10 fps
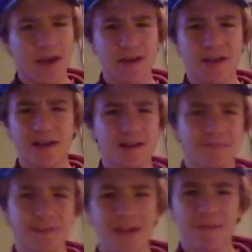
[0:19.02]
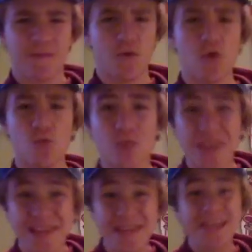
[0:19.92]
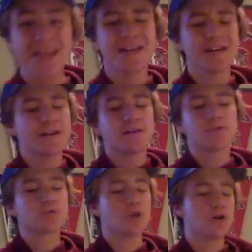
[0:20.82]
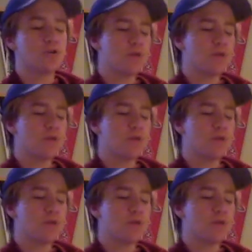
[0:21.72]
and I'm gonna be camping for a week. So